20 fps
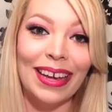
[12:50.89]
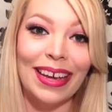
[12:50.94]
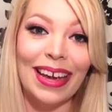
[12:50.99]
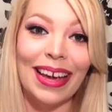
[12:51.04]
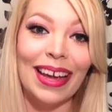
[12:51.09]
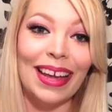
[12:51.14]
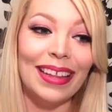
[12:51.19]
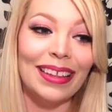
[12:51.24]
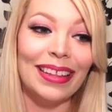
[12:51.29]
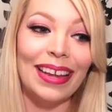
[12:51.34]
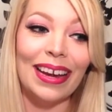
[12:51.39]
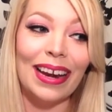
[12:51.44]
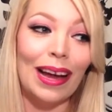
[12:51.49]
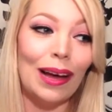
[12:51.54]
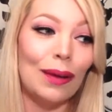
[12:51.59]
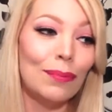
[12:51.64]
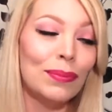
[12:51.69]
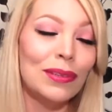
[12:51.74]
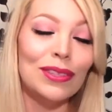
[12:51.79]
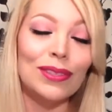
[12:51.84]
And that
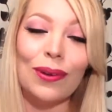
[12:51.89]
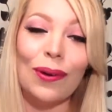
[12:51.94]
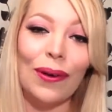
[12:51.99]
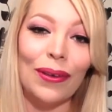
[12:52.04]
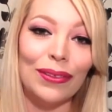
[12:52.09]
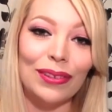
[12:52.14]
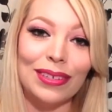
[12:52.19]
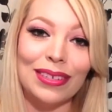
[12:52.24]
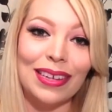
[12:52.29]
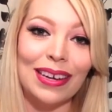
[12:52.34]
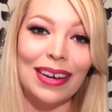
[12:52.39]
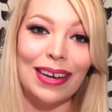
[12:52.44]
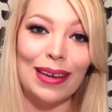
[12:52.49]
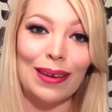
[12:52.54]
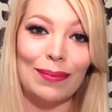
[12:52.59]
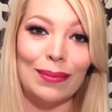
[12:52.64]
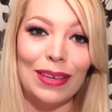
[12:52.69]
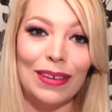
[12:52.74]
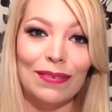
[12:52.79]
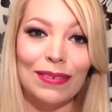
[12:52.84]
happens all the
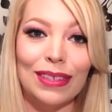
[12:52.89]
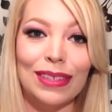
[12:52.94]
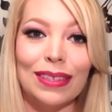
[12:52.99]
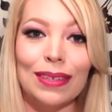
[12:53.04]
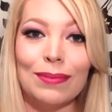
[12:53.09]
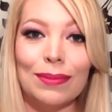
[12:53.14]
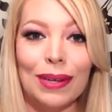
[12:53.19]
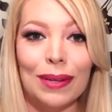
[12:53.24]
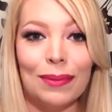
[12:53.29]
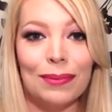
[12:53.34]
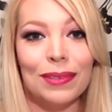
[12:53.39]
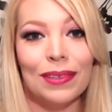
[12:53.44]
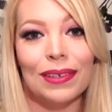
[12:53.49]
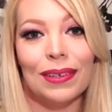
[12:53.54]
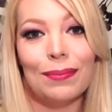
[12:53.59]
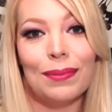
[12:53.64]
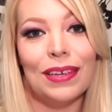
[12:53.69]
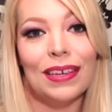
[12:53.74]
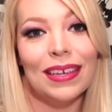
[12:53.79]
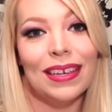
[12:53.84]
time. Even sometimes he'll
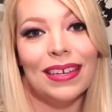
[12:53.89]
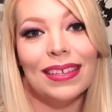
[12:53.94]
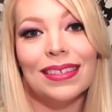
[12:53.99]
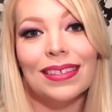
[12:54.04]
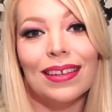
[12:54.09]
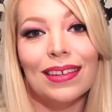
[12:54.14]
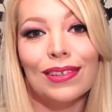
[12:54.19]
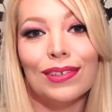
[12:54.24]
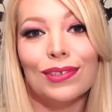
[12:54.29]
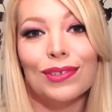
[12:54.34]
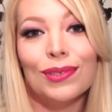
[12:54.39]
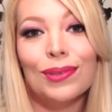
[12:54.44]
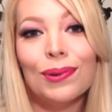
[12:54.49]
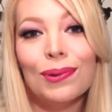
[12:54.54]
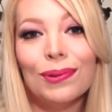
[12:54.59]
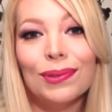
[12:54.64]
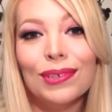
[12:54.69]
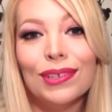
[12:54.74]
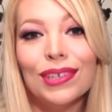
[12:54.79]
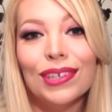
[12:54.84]
give me a kiss on the
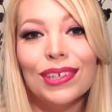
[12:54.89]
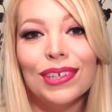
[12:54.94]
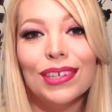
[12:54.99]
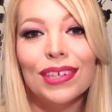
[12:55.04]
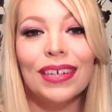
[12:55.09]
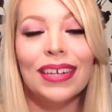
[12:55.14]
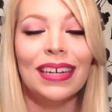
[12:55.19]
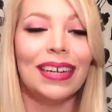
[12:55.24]
shoulder,